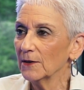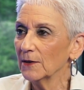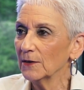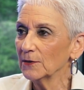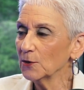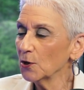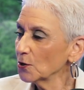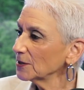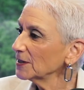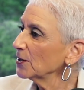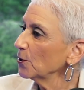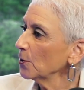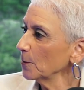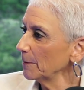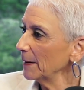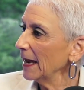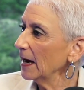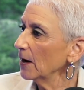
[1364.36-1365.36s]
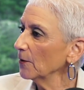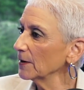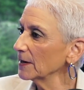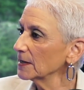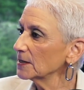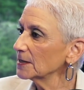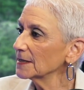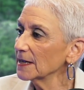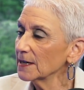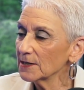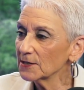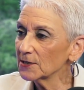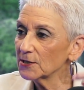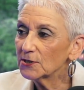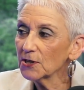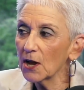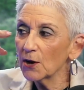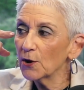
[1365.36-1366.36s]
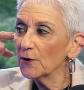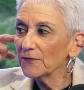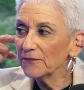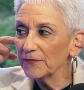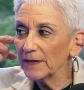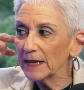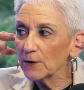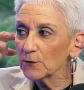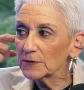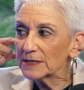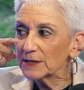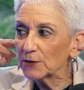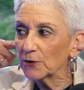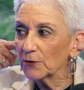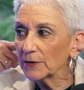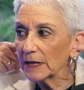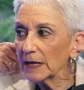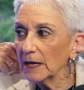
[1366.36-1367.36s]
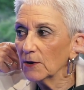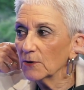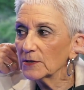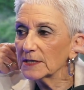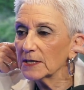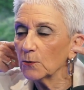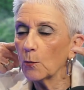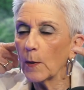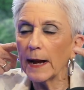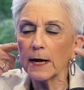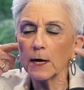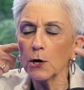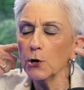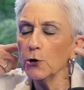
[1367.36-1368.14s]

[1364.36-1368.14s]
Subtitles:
looked at her parents, stuck her fingers in her ears and went,